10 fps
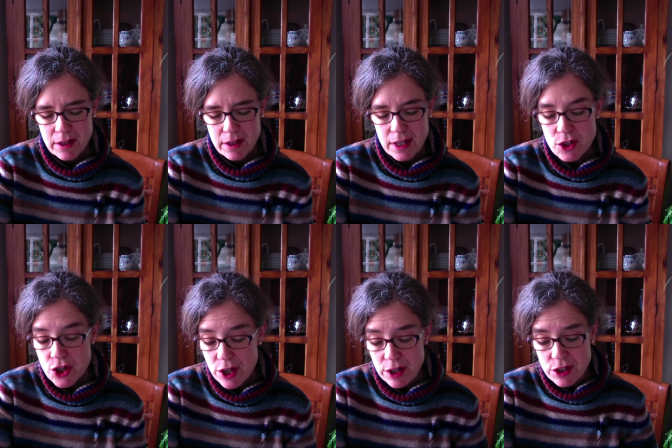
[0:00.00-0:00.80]
In
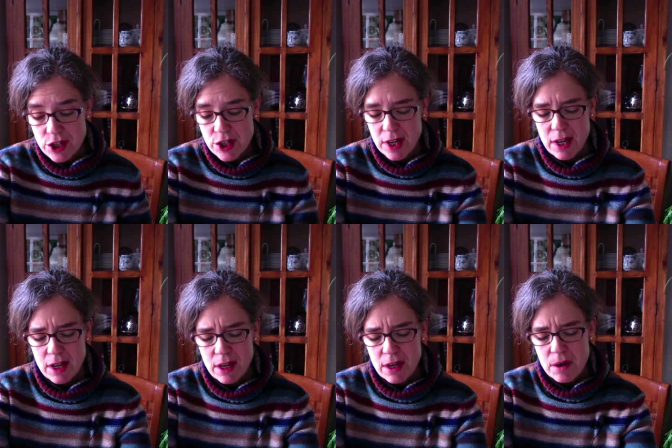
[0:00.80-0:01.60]
church,
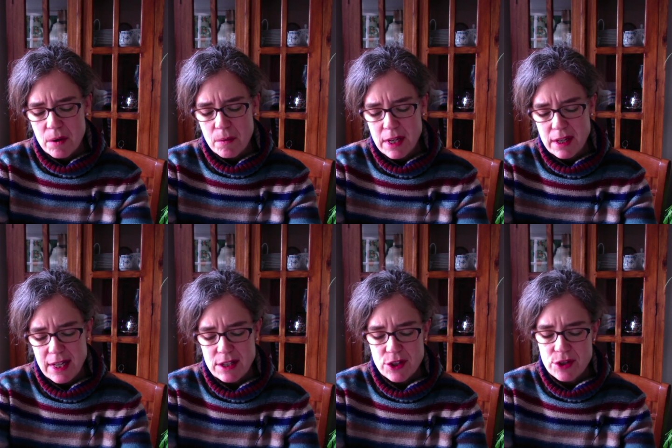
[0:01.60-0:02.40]
we
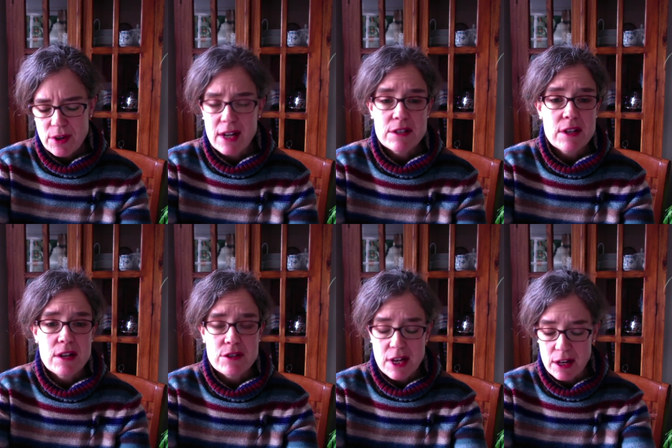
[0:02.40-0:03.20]
need to ask
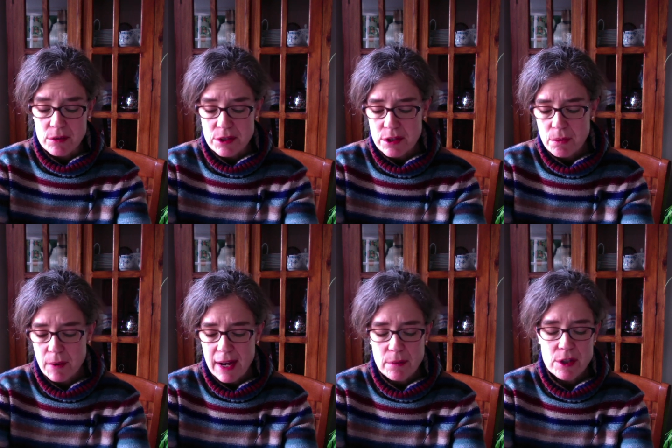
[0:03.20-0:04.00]
ourselves
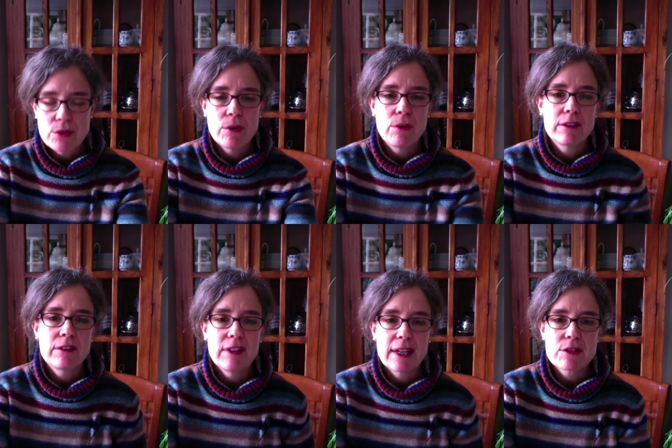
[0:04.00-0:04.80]
why we do all the
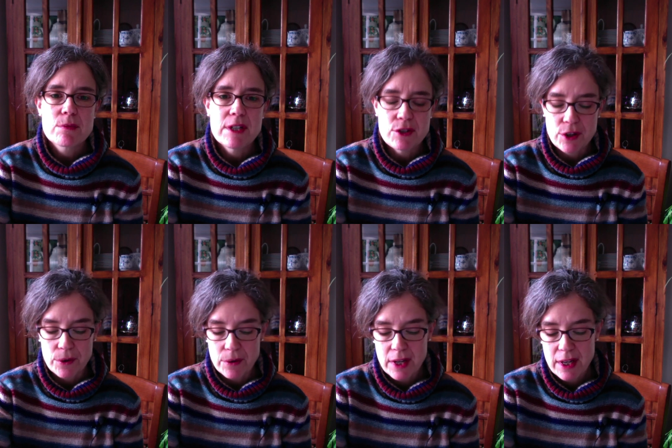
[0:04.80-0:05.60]
things we
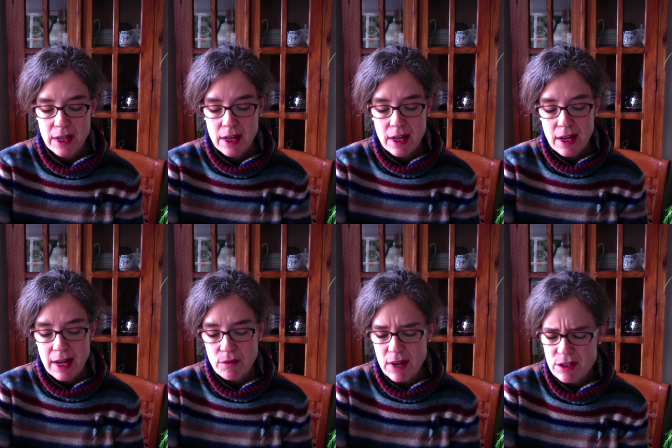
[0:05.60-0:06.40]
do
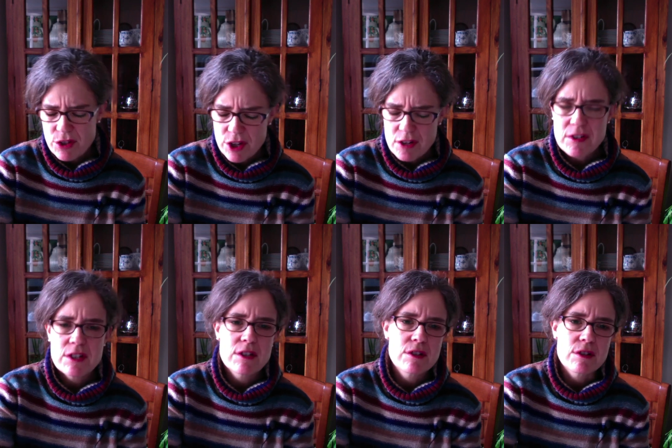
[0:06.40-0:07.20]
and run
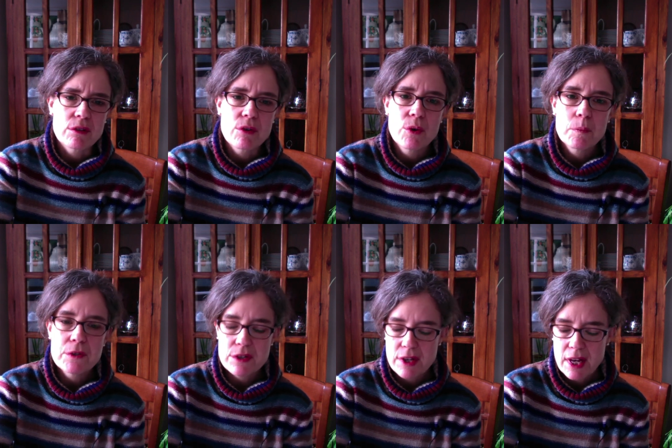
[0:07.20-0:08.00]
services and
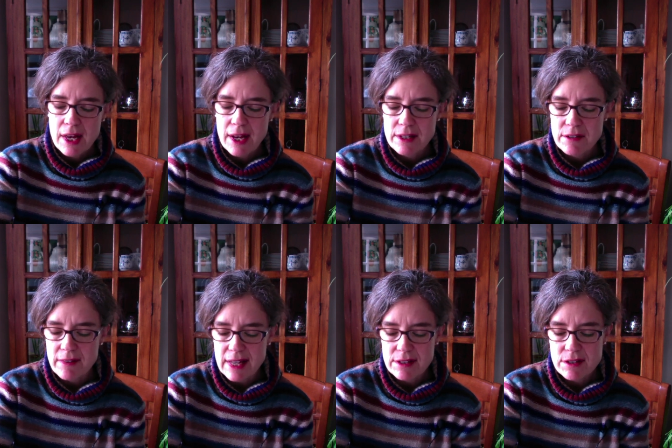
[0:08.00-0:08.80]
groups and
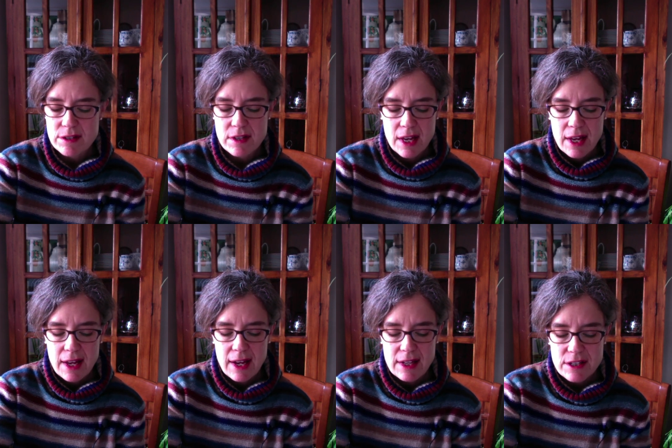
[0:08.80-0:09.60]
events,
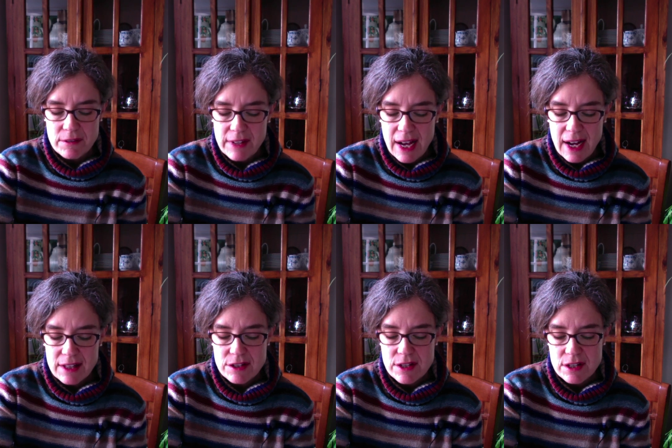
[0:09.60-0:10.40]
and if the
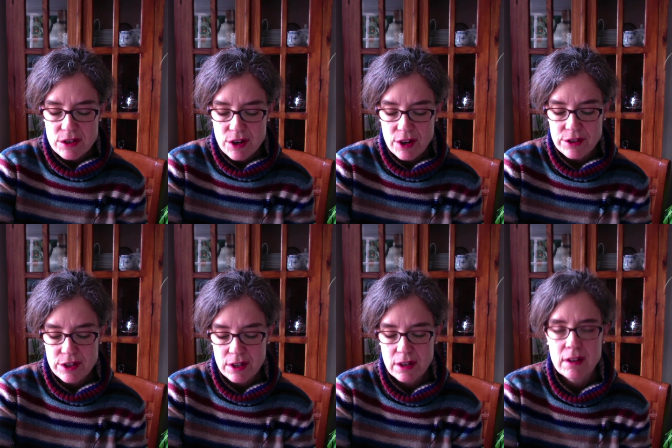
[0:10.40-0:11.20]
answer is not
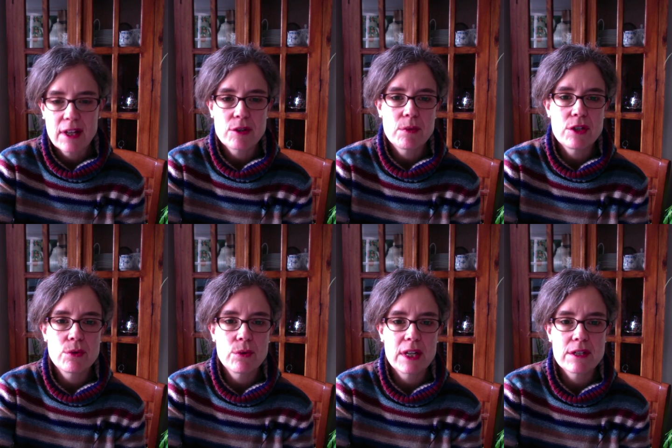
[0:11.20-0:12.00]
that we
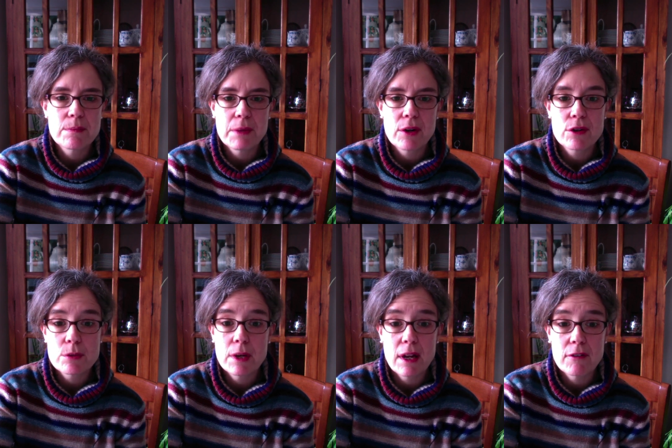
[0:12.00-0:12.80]
do it because
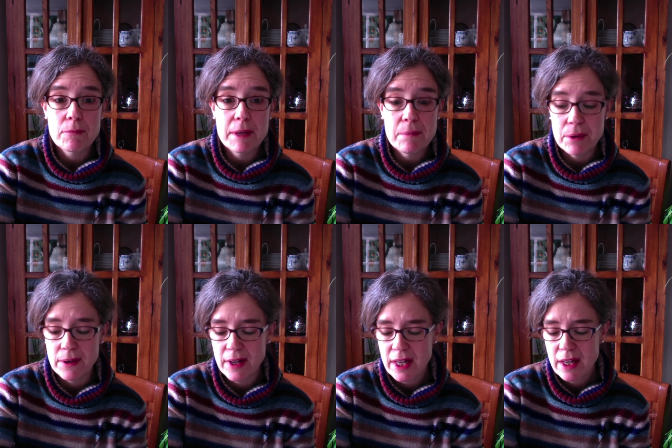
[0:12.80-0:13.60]
we love
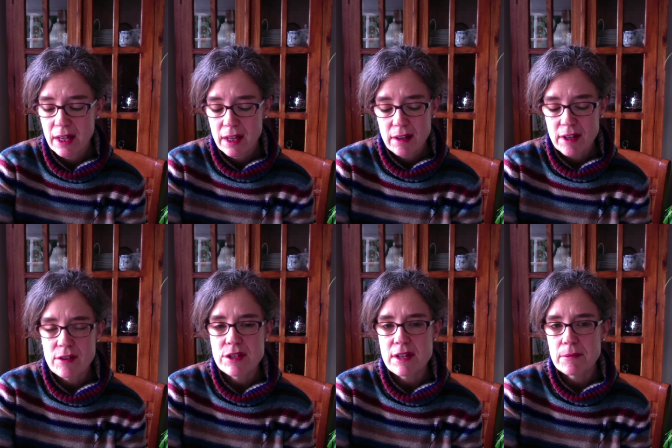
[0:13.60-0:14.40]
people, there
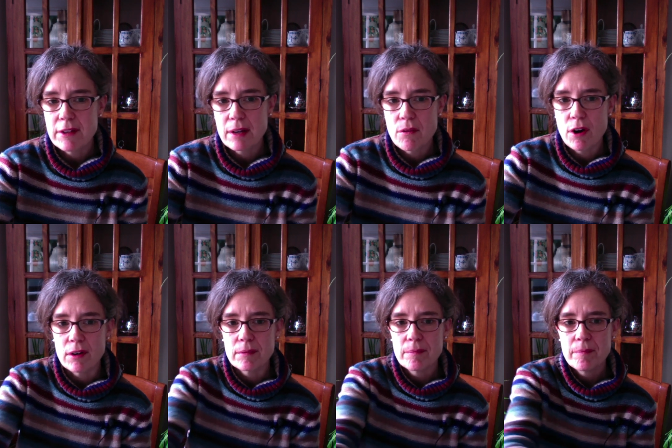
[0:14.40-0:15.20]
is something wrong.